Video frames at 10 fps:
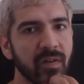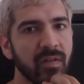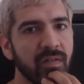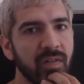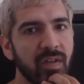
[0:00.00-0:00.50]
know,
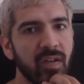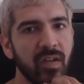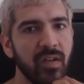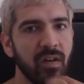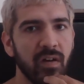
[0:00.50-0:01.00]

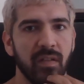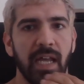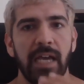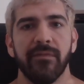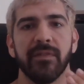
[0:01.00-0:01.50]

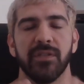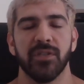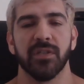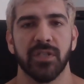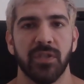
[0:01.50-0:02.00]
life is
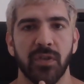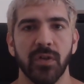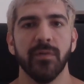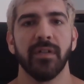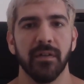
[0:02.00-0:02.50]
just
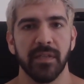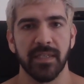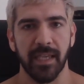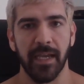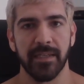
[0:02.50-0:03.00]
throwing all
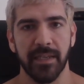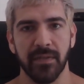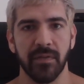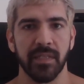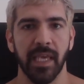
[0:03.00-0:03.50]
these signs at
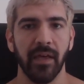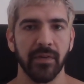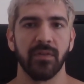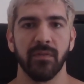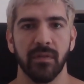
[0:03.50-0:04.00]
you and
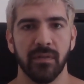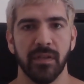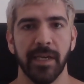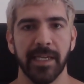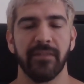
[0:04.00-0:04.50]
telling you the
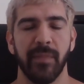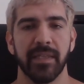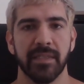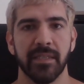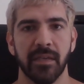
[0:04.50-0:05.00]
negative
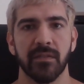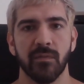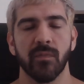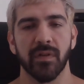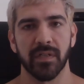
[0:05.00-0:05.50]
mindset
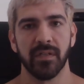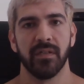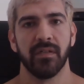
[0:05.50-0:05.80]
doesn't work.